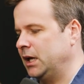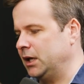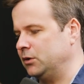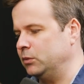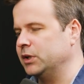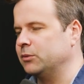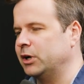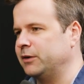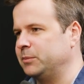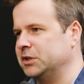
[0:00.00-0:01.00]
and you really
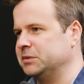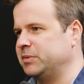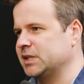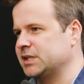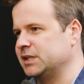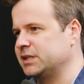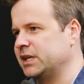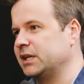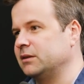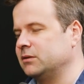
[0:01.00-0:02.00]
want to build a business
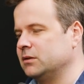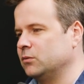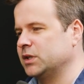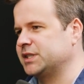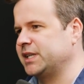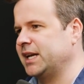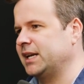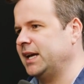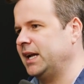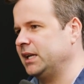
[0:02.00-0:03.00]
that can
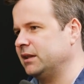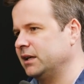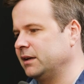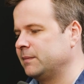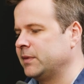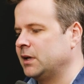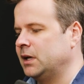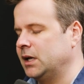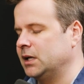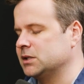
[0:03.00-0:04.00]
withstand anything
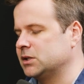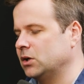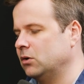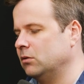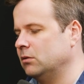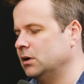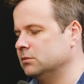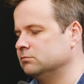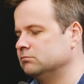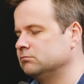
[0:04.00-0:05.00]
mm-hmm. and so
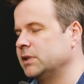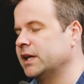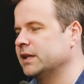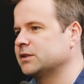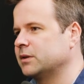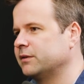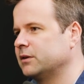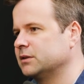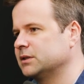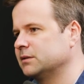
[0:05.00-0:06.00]
um, yeah, that's what I
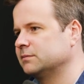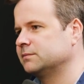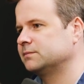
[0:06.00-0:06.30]
focus on.